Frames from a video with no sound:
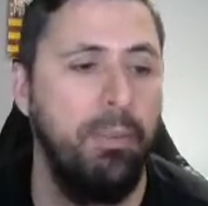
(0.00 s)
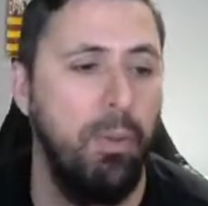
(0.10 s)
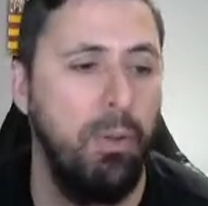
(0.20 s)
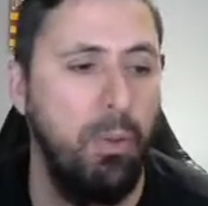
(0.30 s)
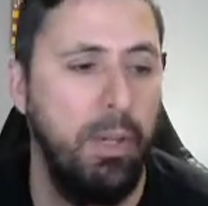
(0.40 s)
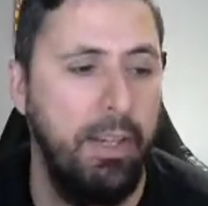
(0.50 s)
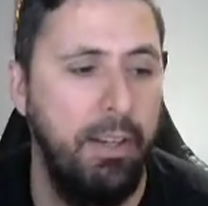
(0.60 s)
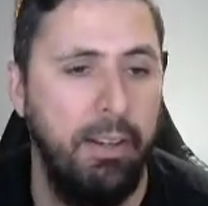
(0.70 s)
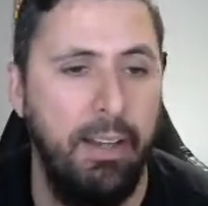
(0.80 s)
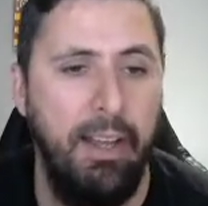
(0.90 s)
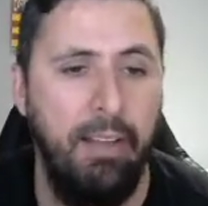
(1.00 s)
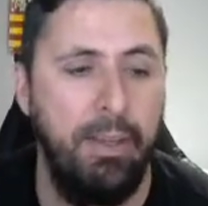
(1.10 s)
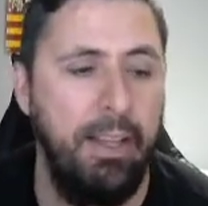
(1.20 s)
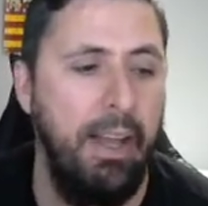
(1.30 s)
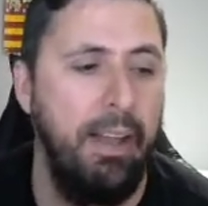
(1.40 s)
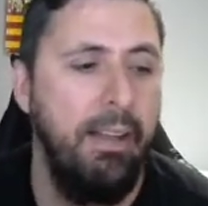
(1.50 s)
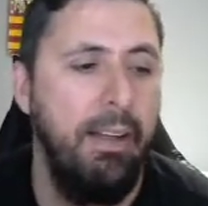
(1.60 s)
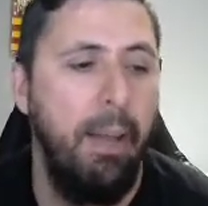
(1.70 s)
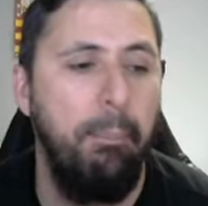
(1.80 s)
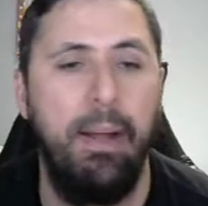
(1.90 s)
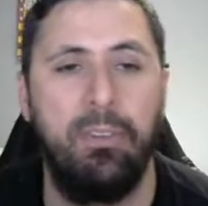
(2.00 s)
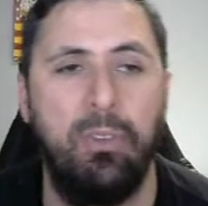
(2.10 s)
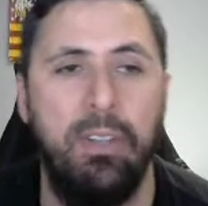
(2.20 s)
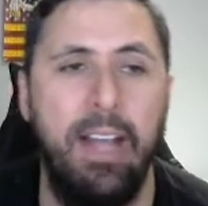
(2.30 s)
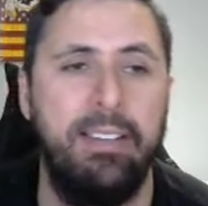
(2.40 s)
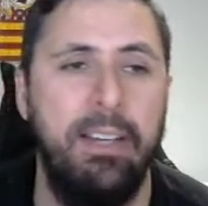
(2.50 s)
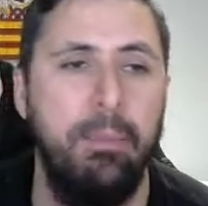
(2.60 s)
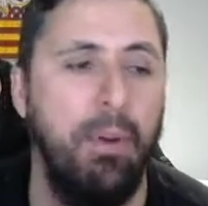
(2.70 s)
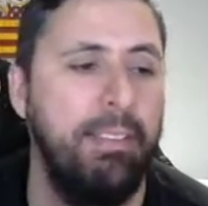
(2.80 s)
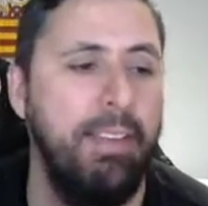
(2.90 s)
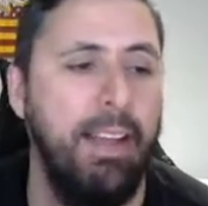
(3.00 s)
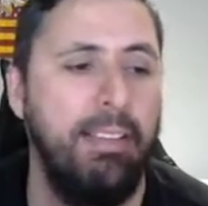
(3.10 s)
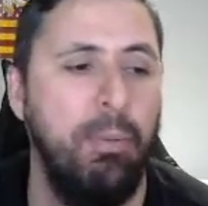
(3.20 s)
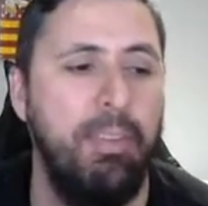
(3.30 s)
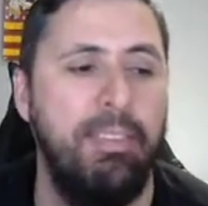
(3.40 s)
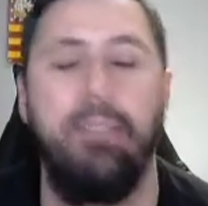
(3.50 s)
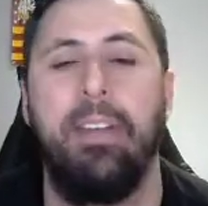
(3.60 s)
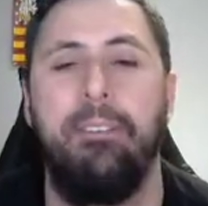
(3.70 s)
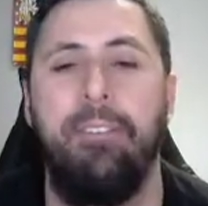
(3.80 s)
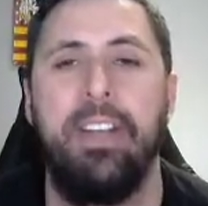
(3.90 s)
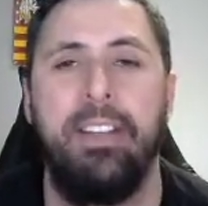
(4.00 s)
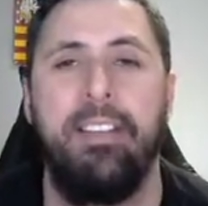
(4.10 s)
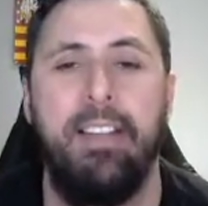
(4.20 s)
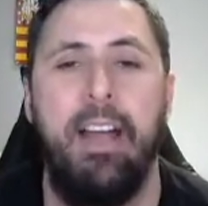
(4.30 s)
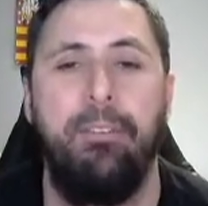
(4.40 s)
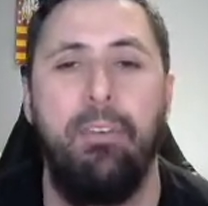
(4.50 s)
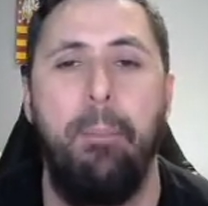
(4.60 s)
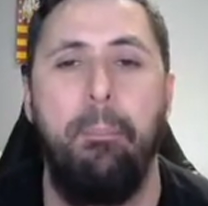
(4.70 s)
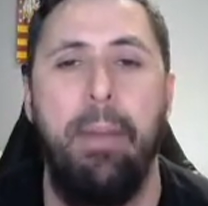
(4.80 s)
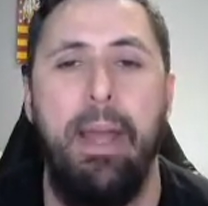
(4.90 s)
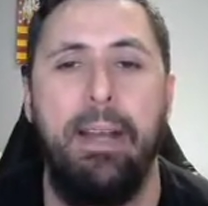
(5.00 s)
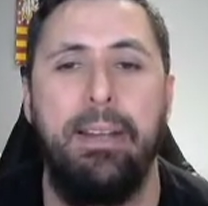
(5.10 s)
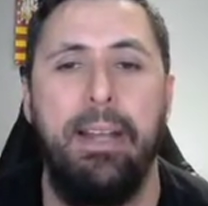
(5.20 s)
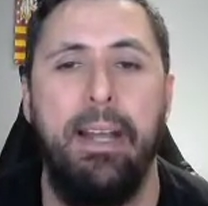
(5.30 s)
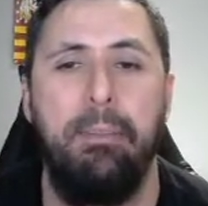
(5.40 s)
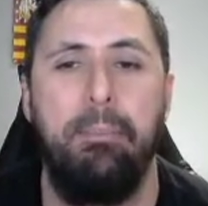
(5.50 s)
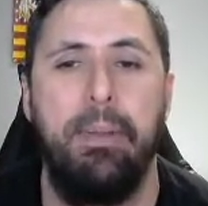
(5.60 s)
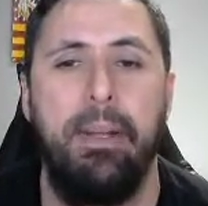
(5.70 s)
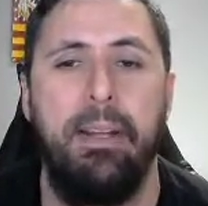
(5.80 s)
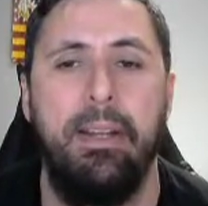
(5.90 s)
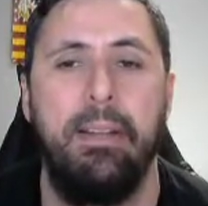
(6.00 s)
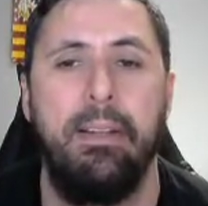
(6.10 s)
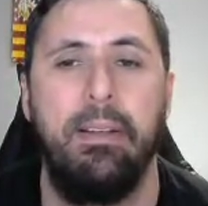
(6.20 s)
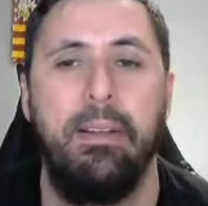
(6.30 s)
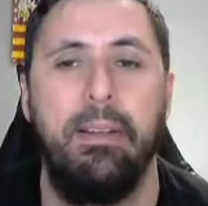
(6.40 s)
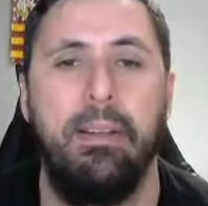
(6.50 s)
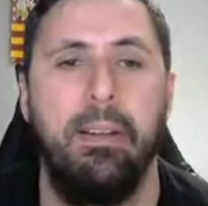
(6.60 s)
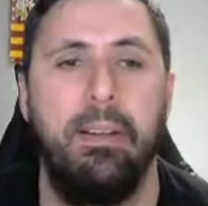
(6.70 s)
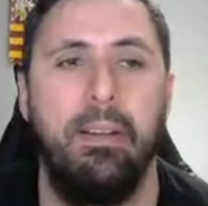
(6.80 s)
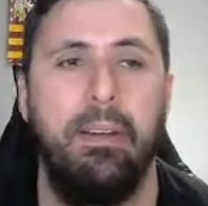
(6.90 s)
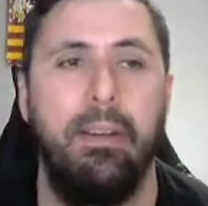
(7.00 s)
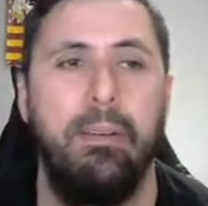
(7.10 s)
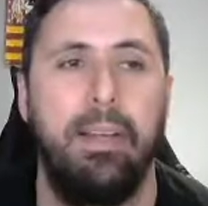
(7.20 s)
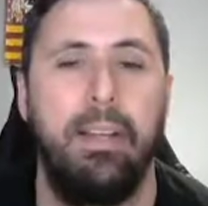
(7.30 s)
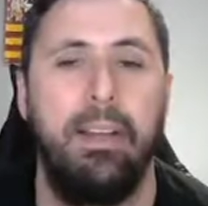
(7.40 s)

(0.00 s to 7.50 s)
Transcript: real quick here, guy. We got about 19 more seconds. we see if we can finish this off for a mad dead minute. Oh, we got an